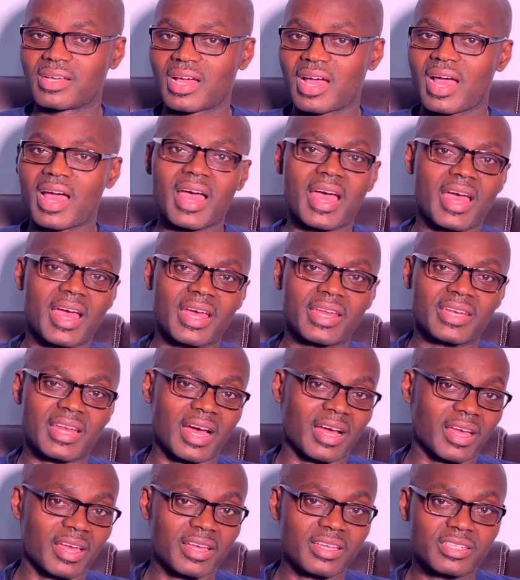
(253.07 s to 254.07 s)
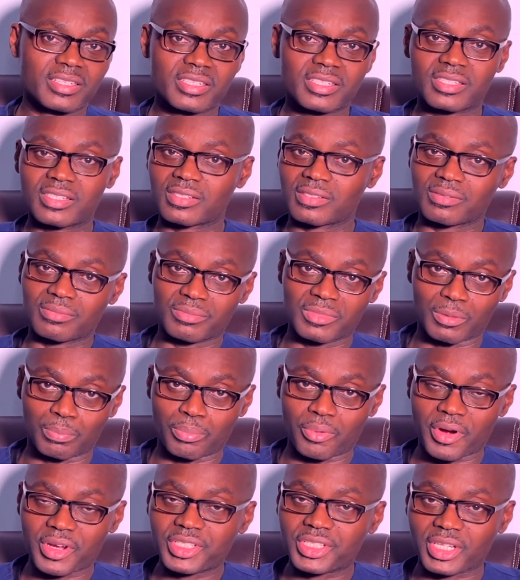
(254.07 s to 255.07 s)
and against the
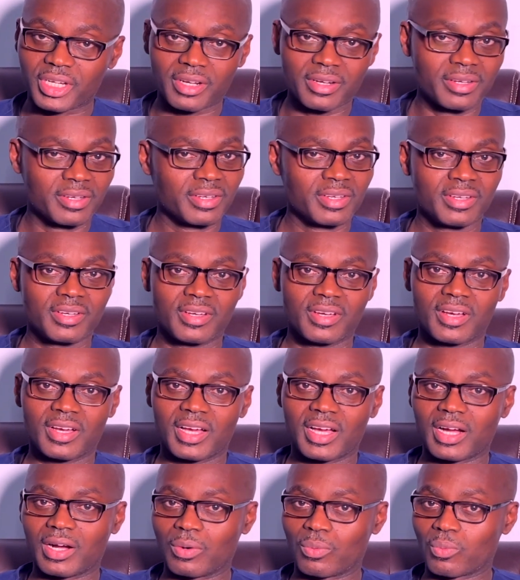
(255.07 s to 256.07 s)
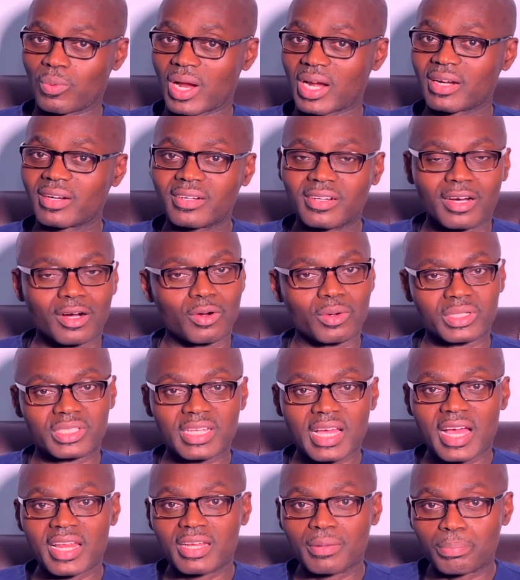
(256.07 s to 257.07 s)
pressure, one or a
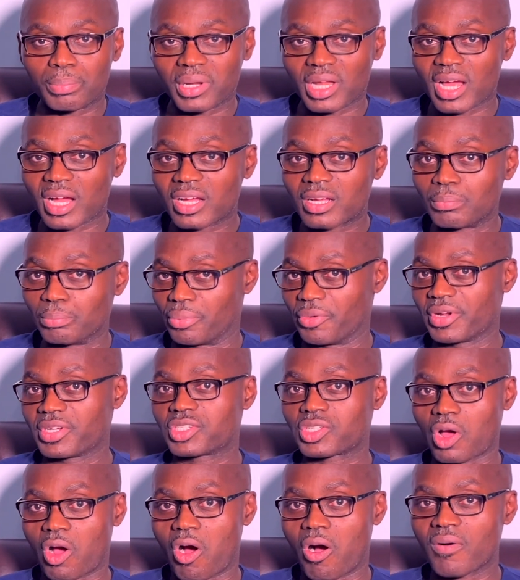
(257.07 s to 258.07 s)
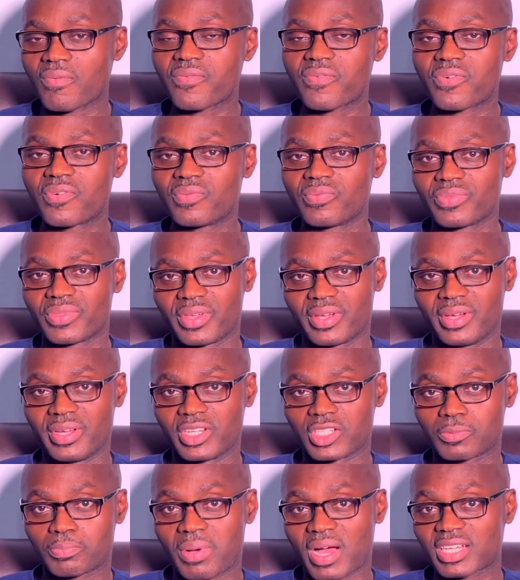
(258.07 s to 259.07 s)
tiny plaque breaks off, it
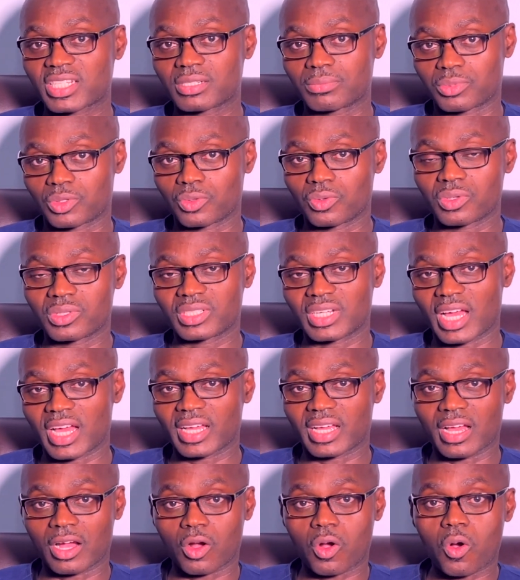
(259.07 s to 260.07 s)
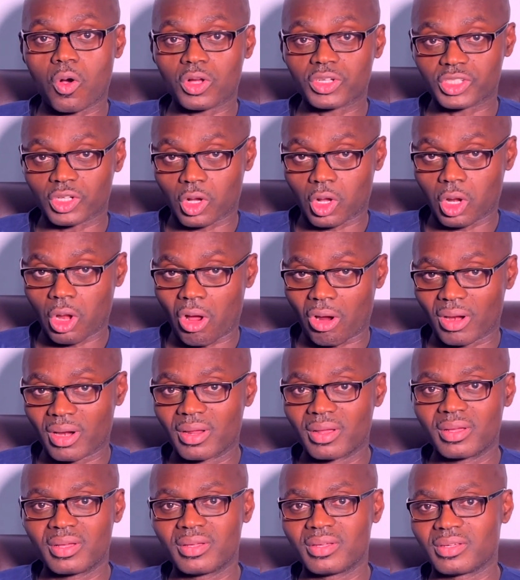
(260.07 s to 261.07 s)
is possible that it can cause a clot,
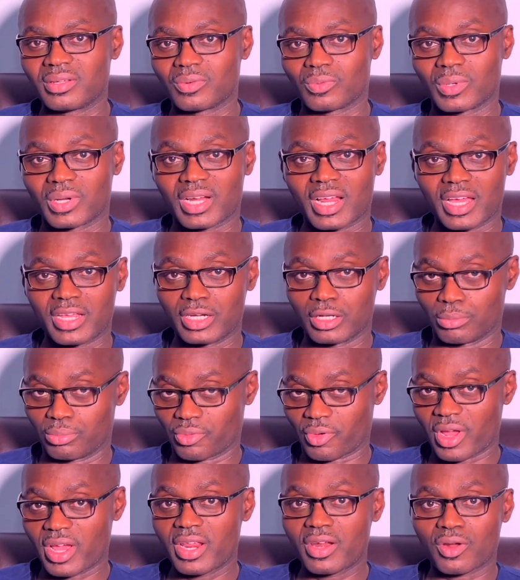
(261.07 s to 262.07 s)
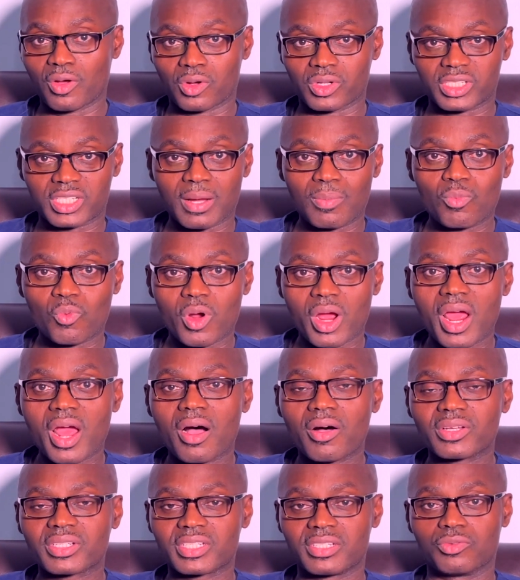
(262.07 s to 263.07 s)
whether in the brain or somewhere
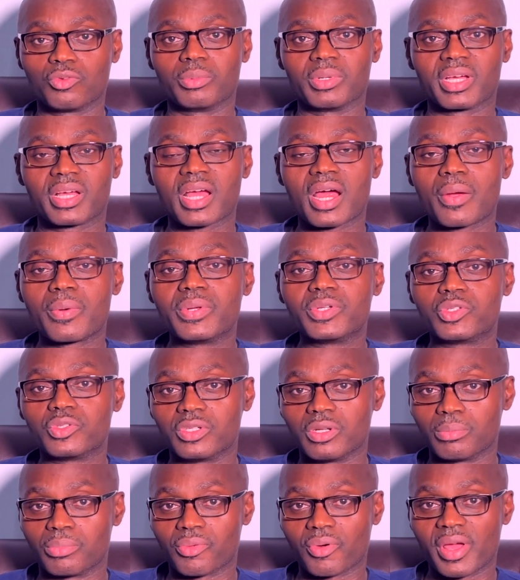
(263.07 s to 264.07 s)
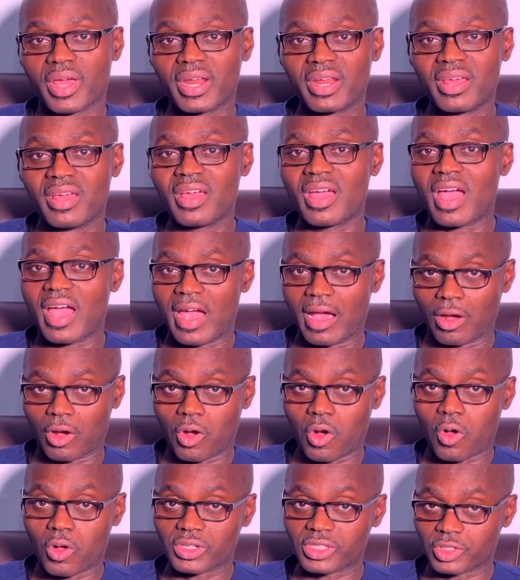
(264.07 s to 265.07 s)
else, and it will be carried to the brain and
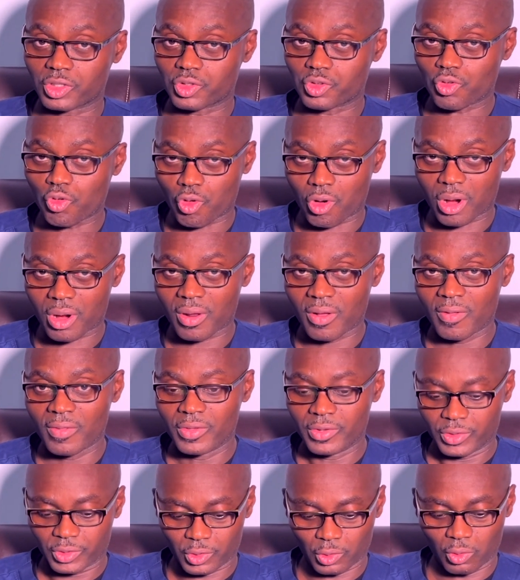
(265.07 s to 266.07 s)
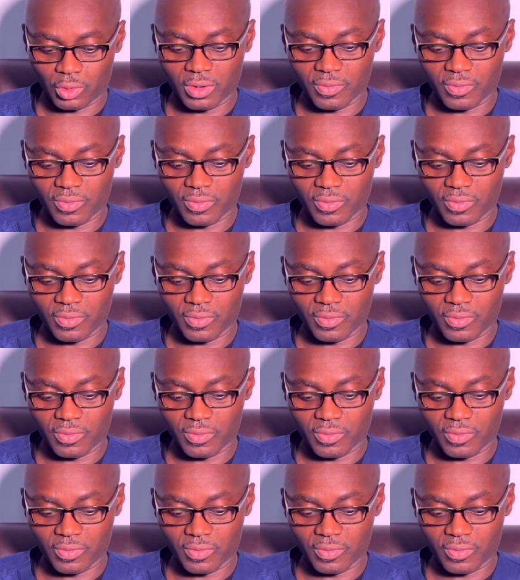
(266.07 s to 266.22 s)
cause a stroke. So